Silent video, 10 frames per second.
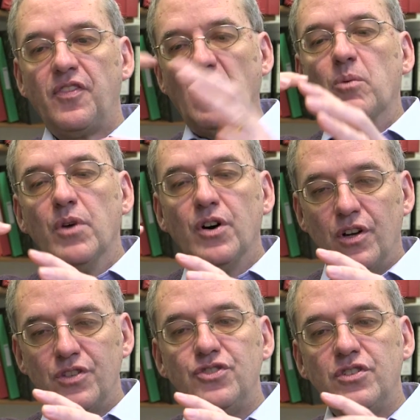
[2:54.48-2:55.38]
They'll
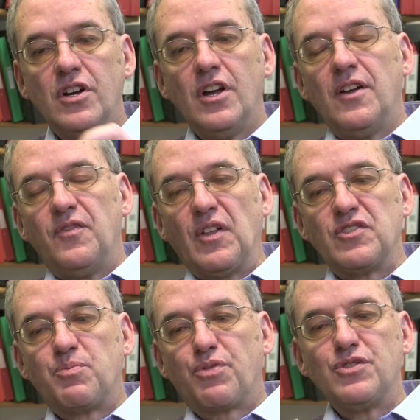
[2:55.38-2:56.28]
merge. Now
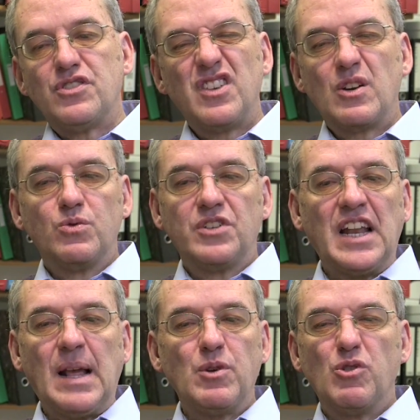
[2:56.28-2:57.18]
there's a process they call
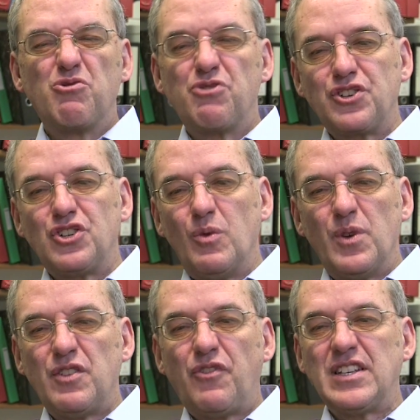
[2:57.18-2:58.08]
dynamical friction,
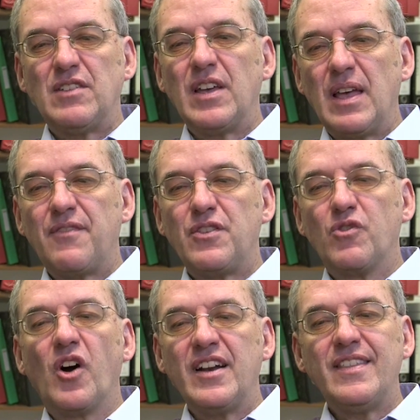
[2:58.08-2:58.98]
which effectively, if you've
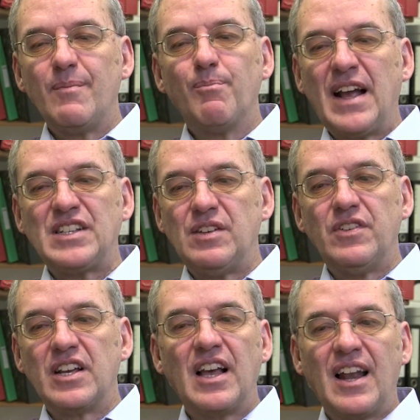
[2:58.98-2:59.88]
got anything massive in a